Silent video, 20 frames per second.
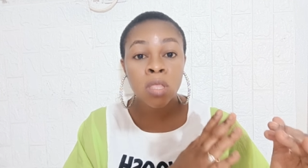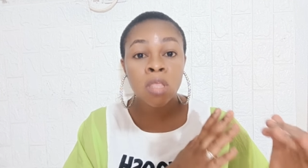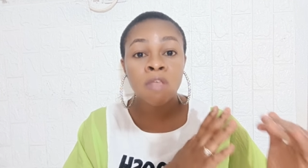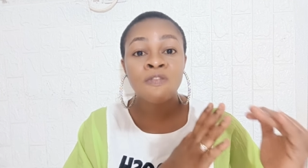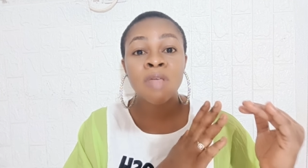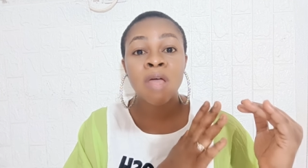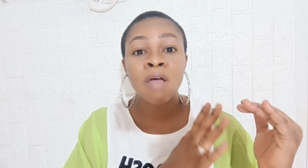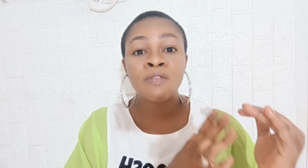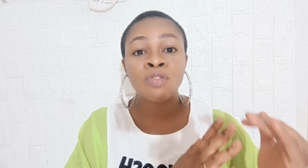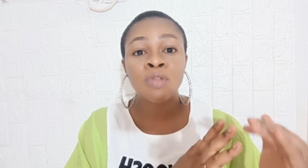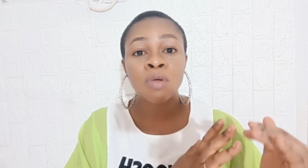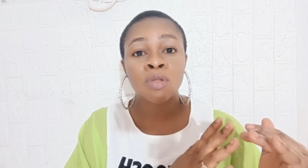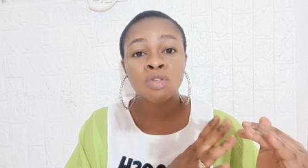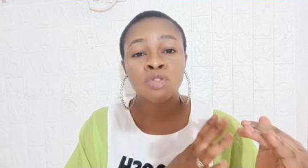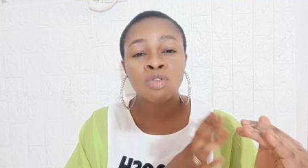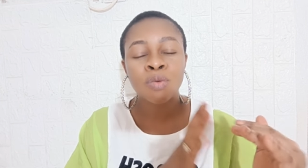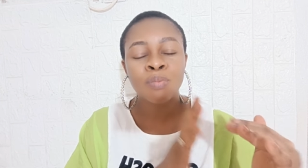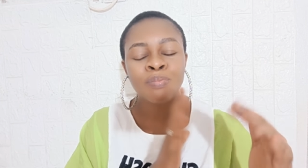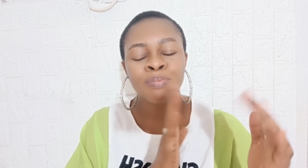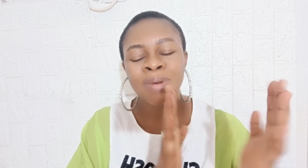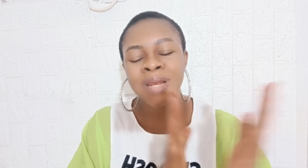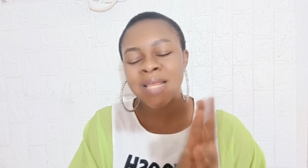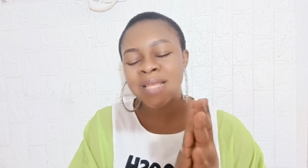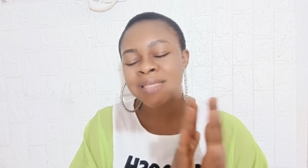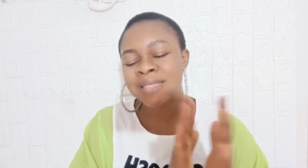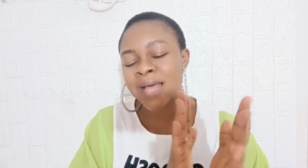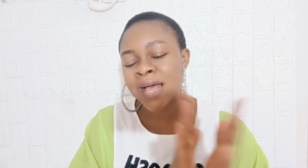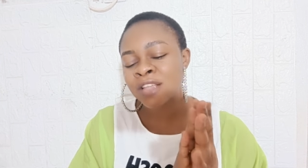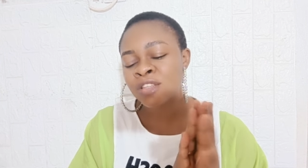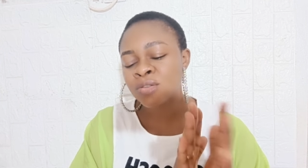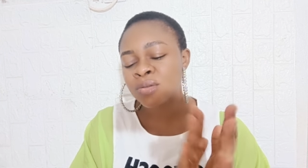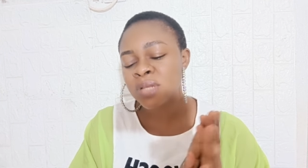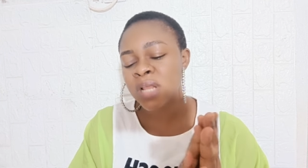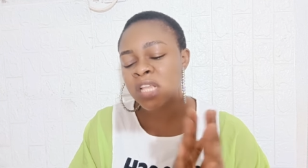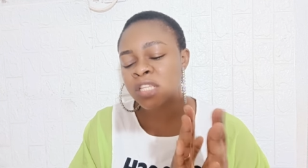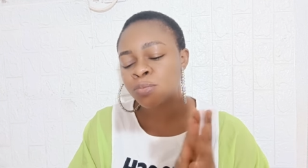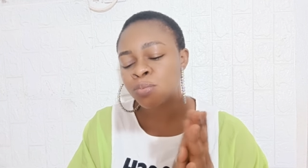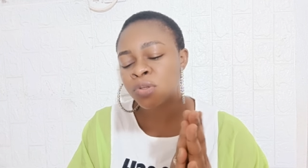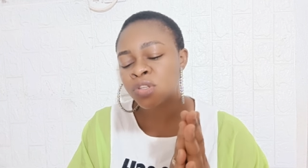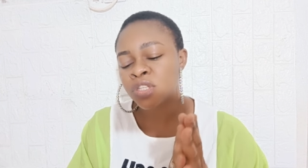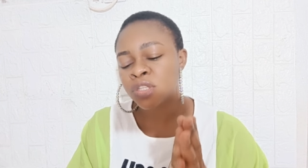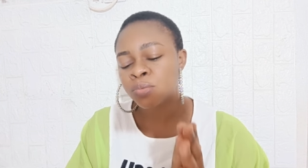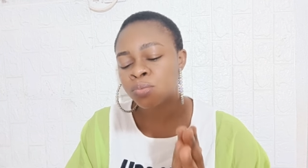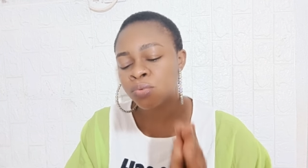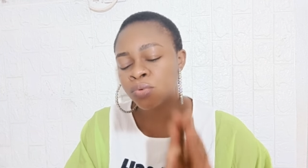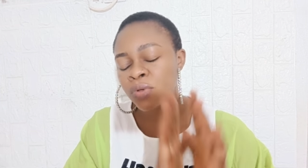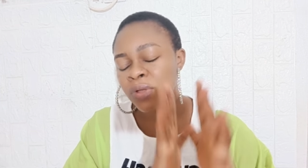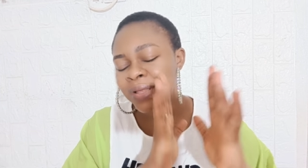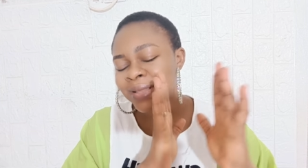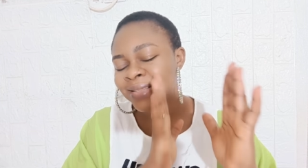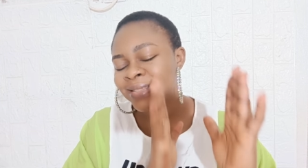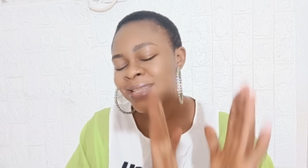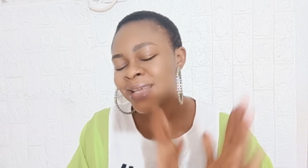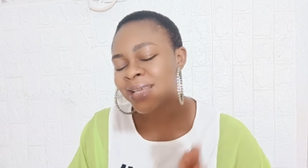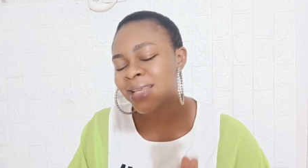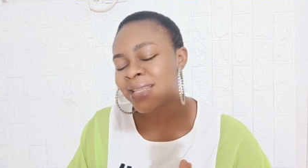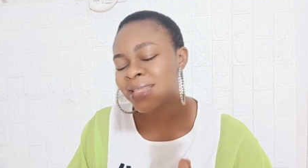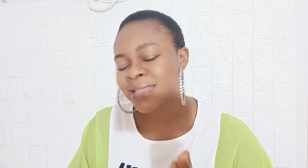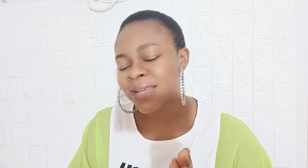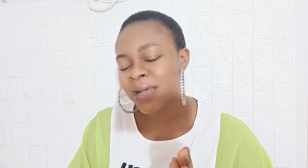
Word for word: If you have done so, please, as soon as possible, take